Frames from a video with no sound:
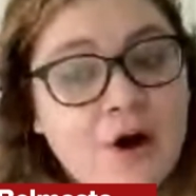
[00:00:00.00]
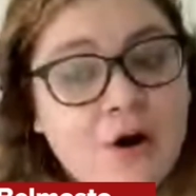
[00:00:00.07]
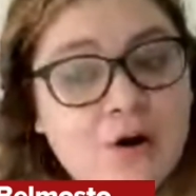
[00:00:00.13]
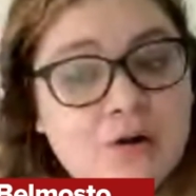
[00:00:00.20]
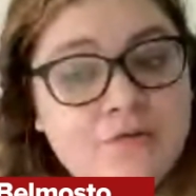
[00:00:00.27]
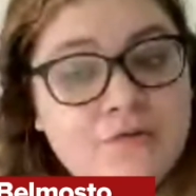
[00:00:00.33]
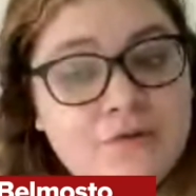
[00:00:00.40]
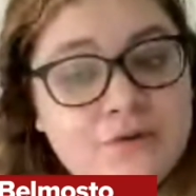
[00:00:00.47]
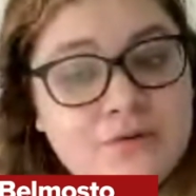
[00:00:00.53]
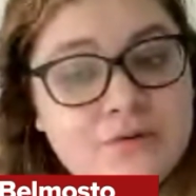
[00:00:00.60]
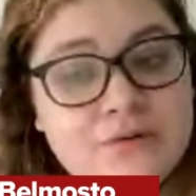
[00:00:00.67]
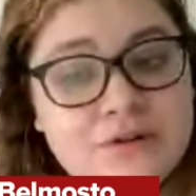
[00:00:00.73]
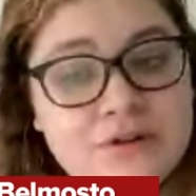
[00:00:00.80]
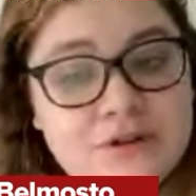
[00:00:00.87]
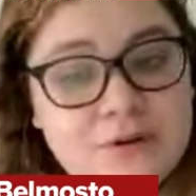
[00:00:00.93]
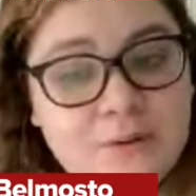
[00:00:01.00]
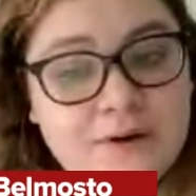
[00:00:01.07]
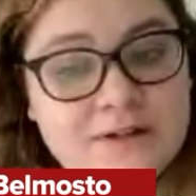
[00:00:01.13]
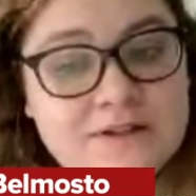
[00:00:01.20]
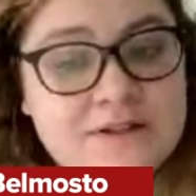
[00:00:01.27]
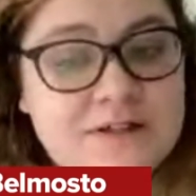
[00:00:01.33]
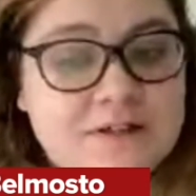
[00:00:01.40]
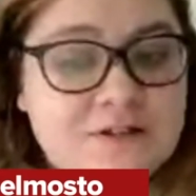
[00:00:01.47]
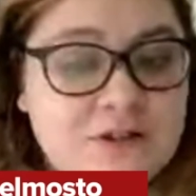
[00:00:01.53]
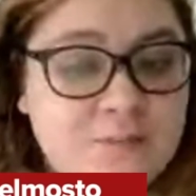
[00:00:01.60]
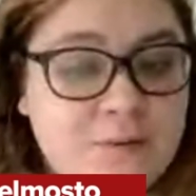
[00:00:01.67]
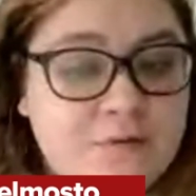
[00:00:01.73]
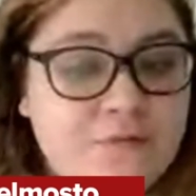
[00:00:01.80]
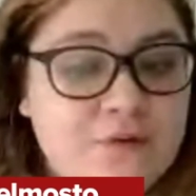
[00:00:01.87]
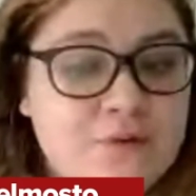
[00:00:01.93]
whole food-sourced
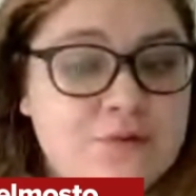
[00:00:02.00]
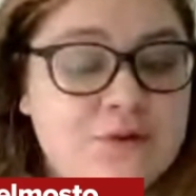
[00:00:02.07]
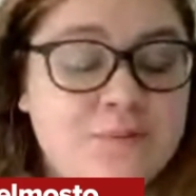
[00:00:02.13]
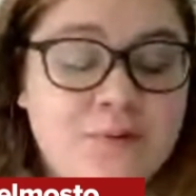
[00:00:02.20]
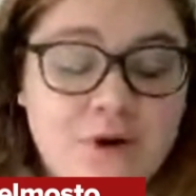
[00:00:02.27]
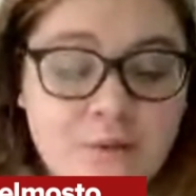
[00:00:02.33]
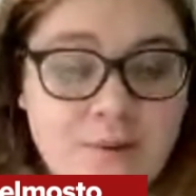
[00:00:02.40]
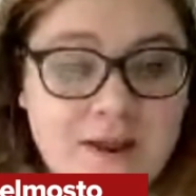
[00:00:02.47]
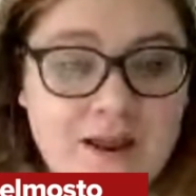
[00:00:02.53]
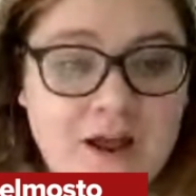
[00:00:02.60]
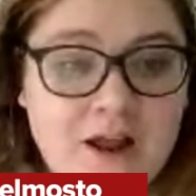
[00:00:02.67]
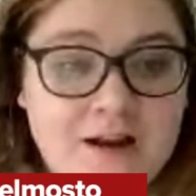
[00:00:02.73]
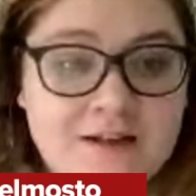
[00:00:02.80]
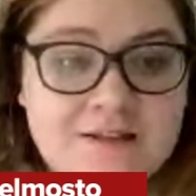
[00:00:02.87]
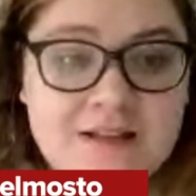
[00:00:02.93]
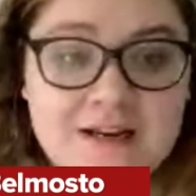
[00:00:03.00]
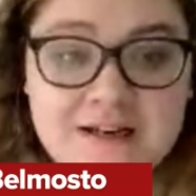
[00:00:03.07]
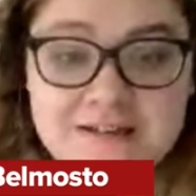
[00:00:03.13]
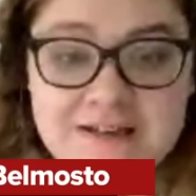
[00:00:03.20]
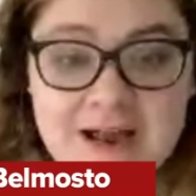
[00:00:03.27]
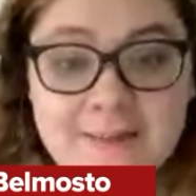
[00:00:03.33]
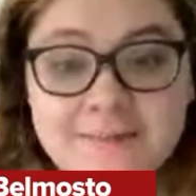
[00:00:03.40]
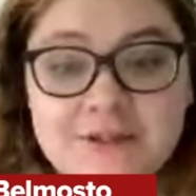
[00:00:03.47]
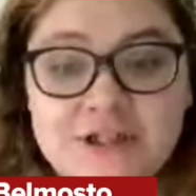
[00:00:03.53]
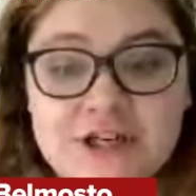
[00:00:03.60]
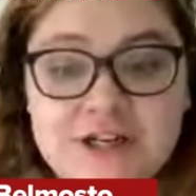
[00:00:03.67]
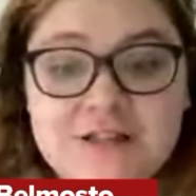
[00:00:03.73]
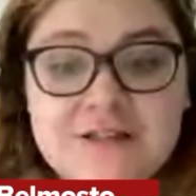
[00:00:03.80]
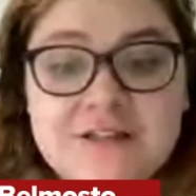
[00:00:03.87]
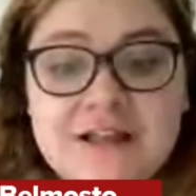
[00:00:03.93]
superfoods, probiotics, and
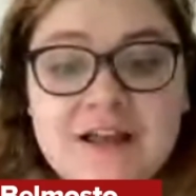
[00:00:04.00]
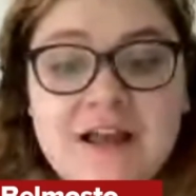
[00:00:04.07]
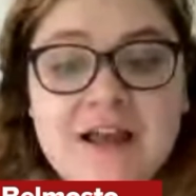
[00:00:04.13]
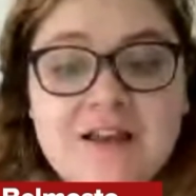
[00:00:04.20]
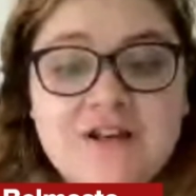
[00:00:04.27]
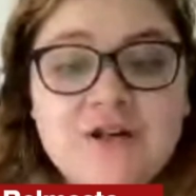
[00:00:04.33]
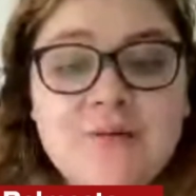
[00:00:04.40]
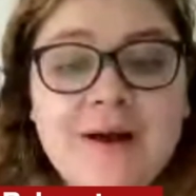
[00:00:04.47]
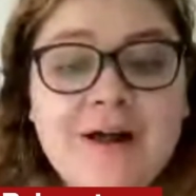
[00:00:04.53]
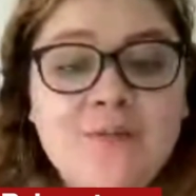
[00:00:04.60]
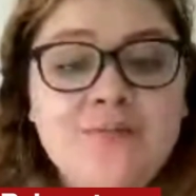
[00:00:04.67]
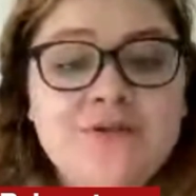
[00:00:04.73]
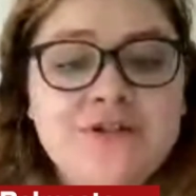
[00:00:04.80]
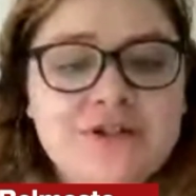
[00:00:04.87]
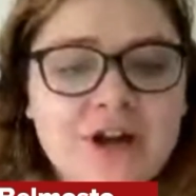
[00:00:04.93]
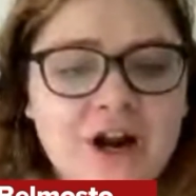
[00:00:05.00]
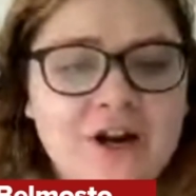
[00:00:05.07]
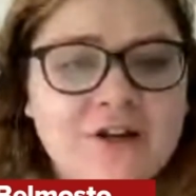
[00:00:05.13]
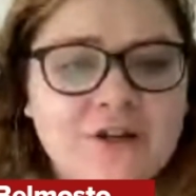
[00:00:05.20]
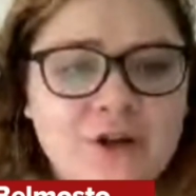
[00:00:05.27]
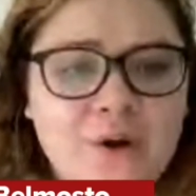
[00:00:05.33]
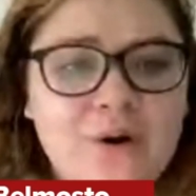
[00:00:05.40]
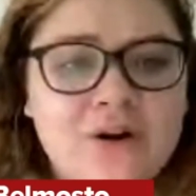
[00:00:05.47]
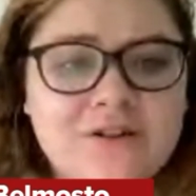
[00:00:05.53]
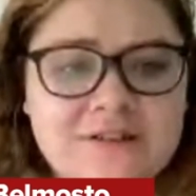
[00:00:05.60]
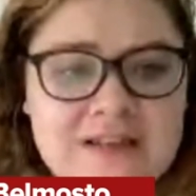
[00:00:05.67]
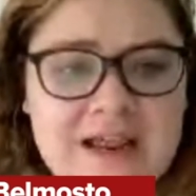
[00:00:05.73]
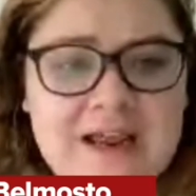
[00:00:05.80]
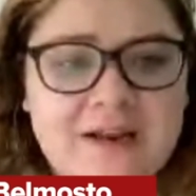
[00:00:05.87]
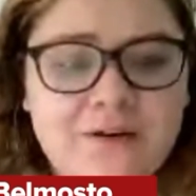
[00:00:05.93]
adaptogens to help start your
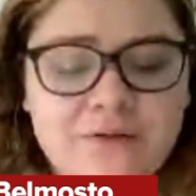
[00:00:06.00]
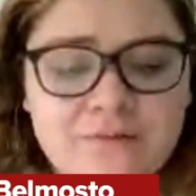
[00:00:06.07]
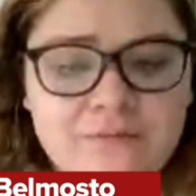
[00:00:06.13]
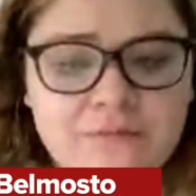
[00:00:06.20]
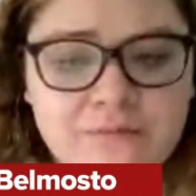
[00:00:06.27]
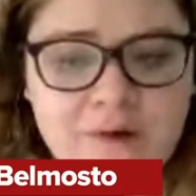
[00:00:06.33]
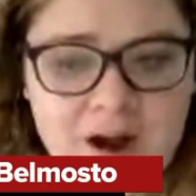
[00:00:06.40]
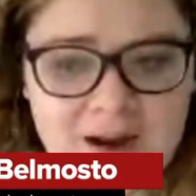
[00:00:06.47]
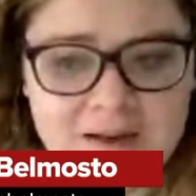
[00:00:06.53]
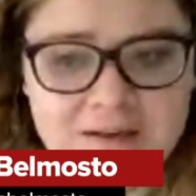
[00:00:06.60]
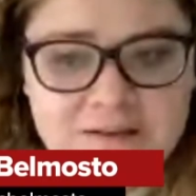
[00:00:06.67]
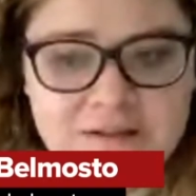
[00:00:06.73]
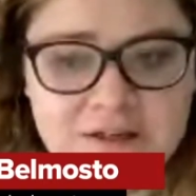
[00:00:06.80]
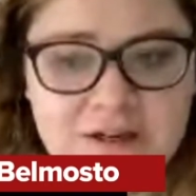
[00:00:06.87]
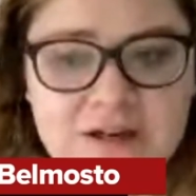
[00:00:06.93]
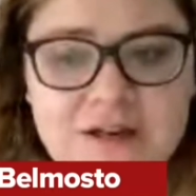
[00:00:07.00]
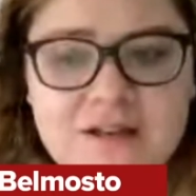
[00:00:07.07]
day right.